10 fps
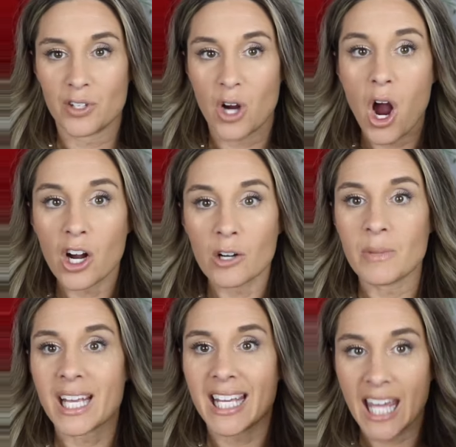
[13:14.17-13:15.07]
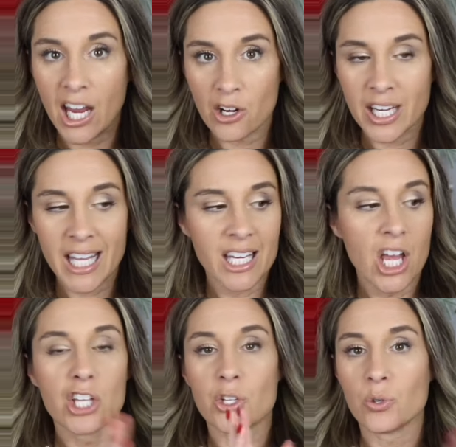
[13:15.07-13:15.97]
your arm, carry it,
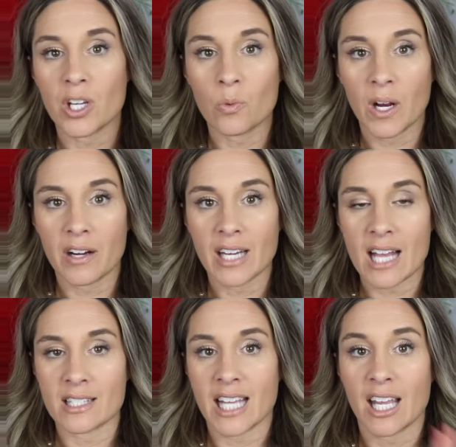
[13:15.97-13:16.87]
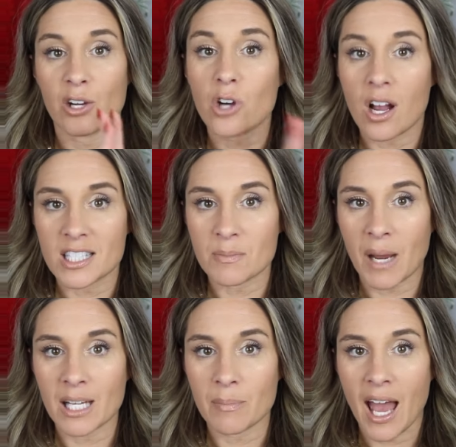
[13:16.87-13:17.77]
you can wear it as a
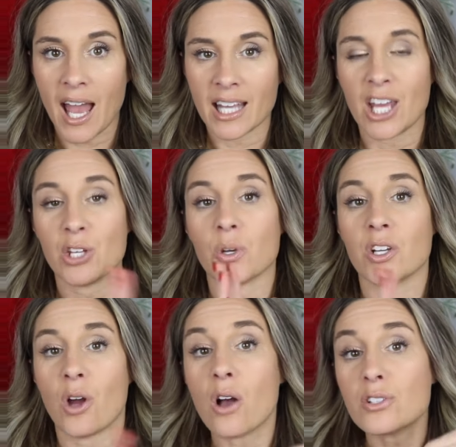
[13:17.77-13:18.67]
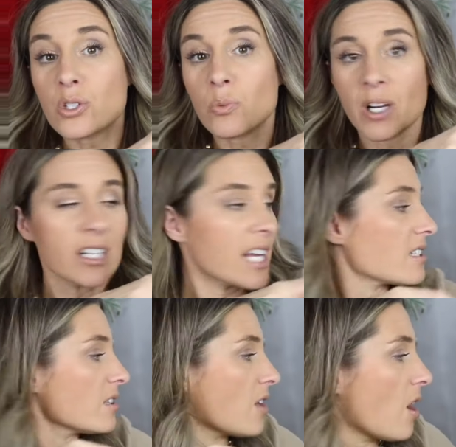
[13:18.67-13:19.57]
crossbody bag, and you can also wear it as
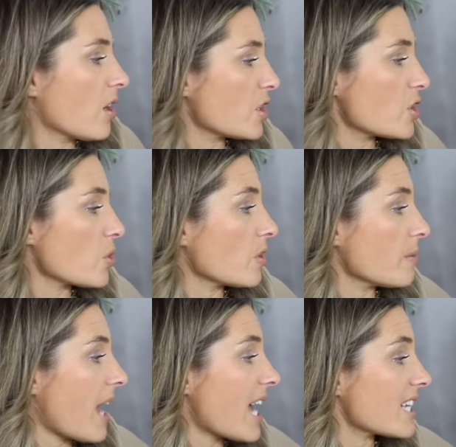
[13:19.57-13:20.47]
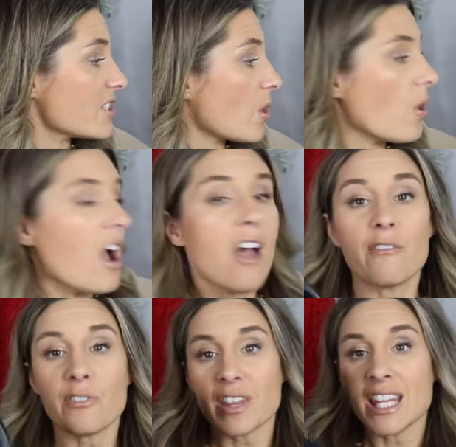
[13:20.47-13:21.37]
a long shoulder bag. So
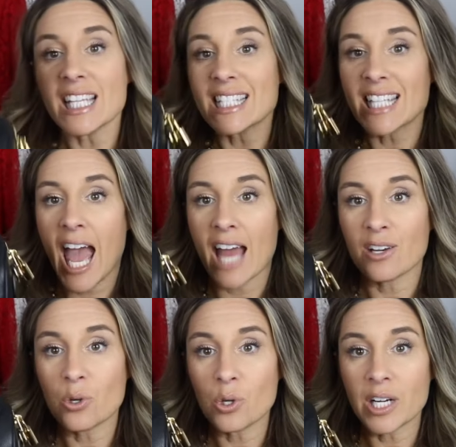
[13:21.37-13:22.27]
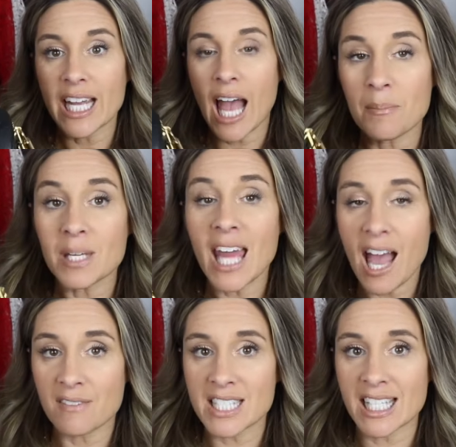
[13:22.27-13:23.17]
for this category, gonna
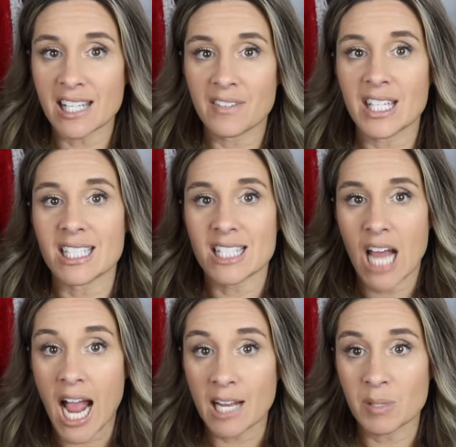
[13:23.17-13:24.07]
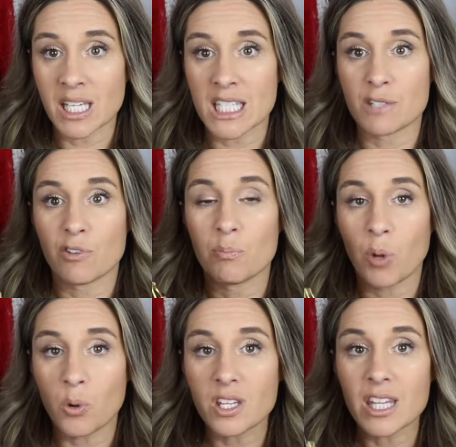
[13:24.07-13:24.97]
have to give it a tie, because for
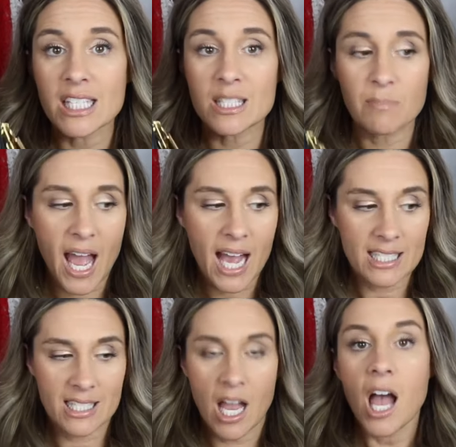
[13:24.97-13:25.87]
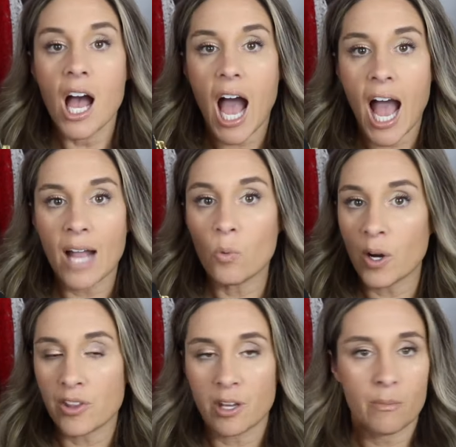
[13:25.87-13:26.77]
both of these bags, I
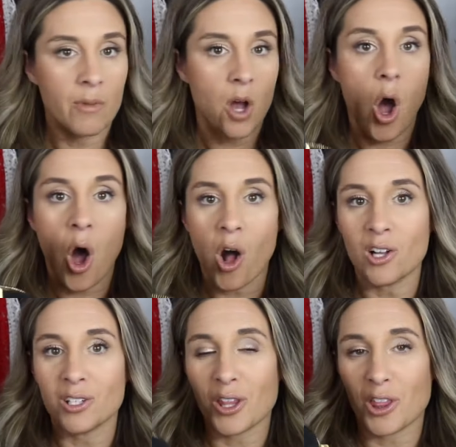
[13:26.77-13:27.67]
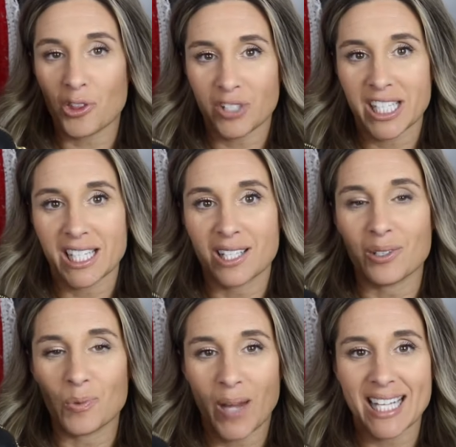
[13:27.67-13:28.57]
wear them all three
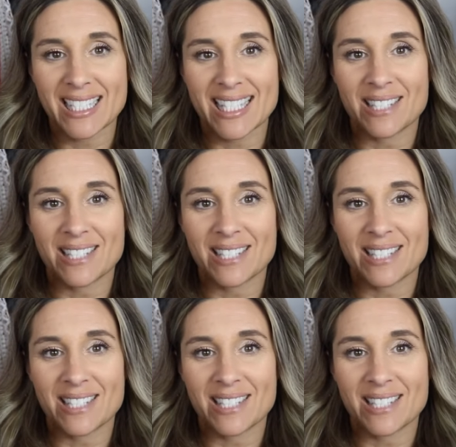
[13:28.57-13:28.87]
ways.